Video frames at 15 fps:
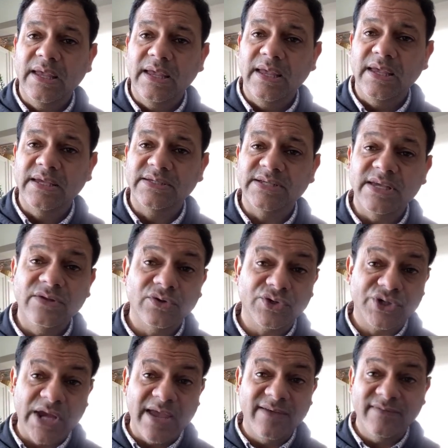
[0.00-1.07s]
is either
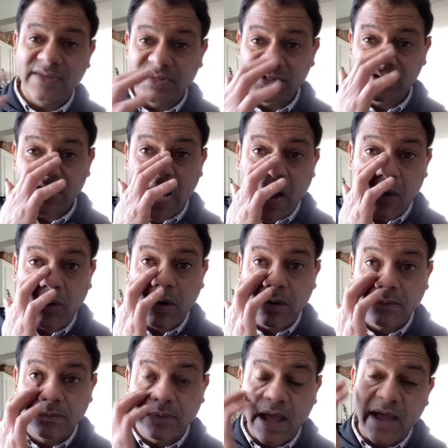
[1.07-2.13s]
shave in the shower
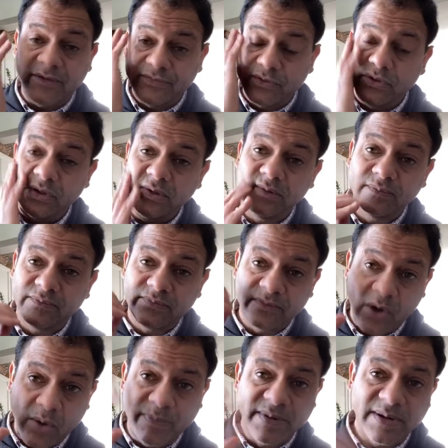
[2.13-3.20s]
after you've
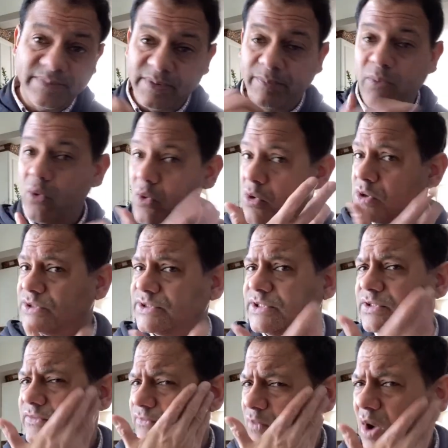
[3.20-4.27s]
opened up the pores and
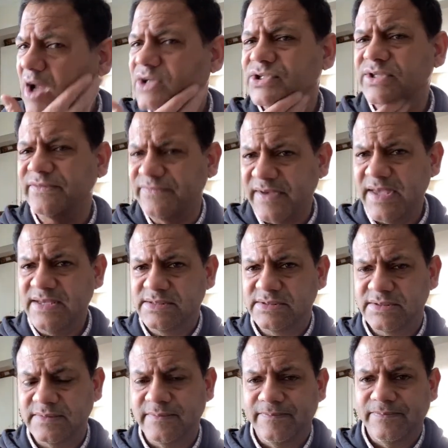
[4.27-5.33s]
you've washed the face.
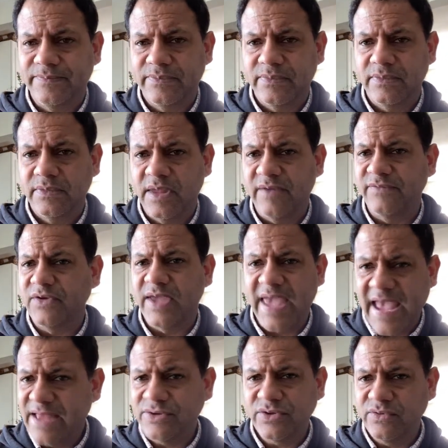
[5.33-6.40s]
If you
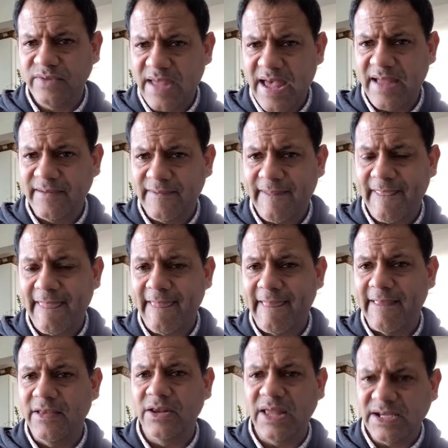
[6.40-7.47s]
can't do that
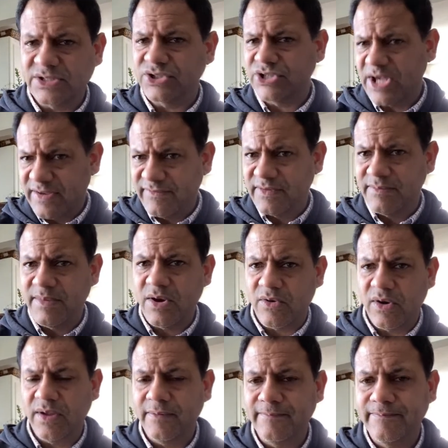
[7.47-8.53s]
and you like to shave in the
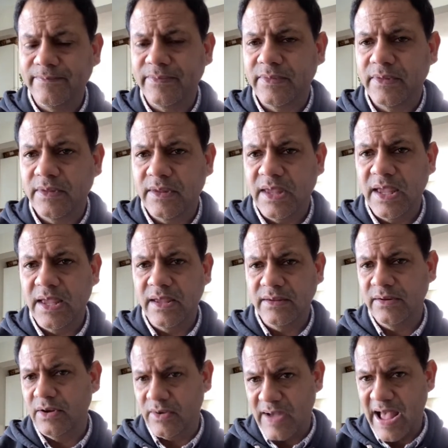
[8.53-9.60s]
mirror,
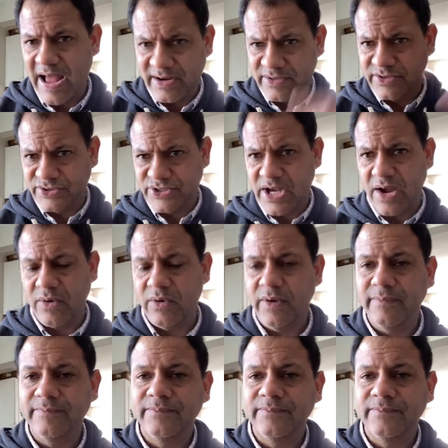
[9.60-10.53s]
you know, out of the shower,